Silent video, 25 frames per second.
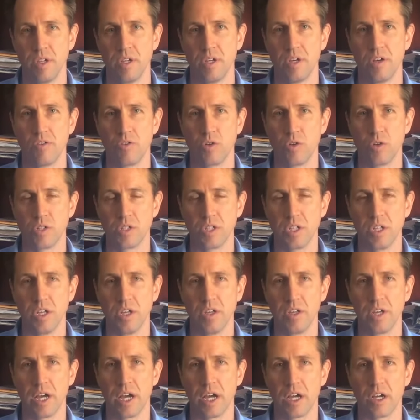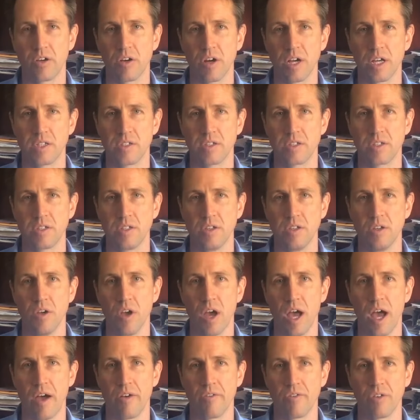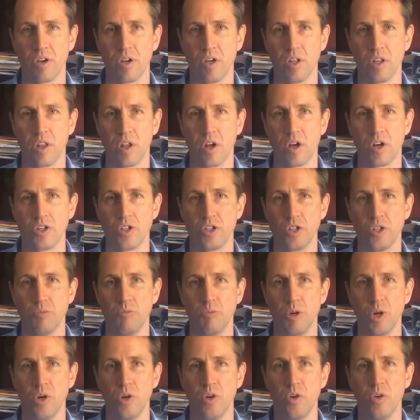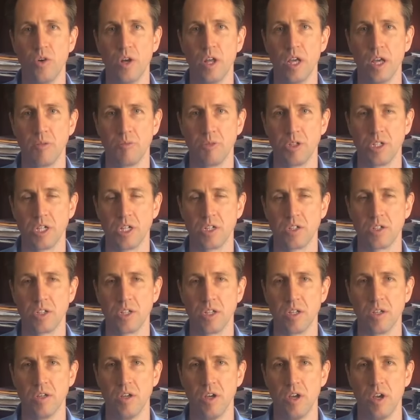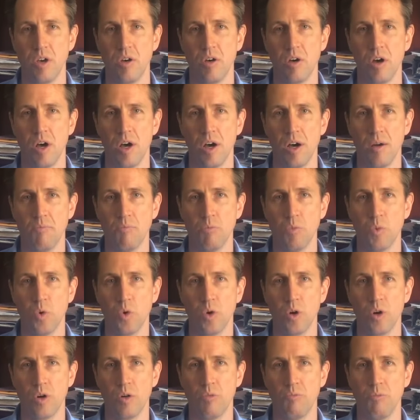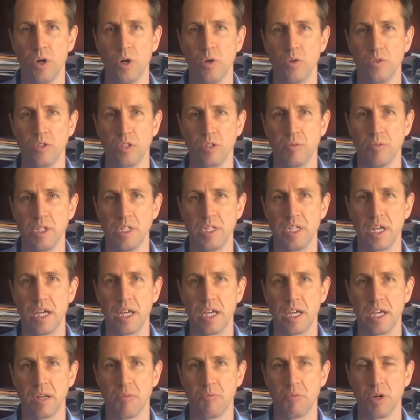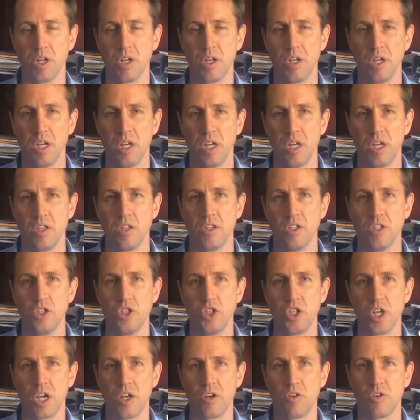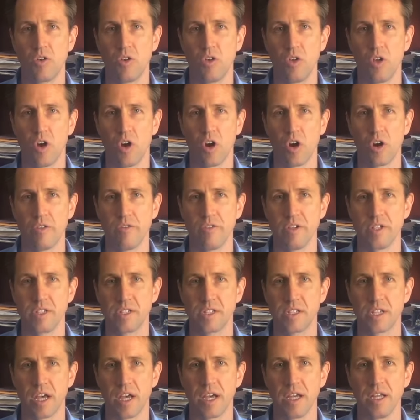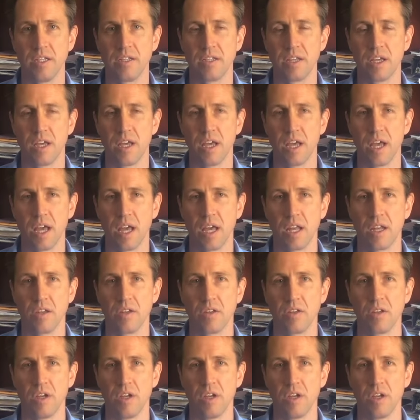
Of course, in the iliac crest, you have a larger bone and potentially more bone to be taken, but the general harvest site and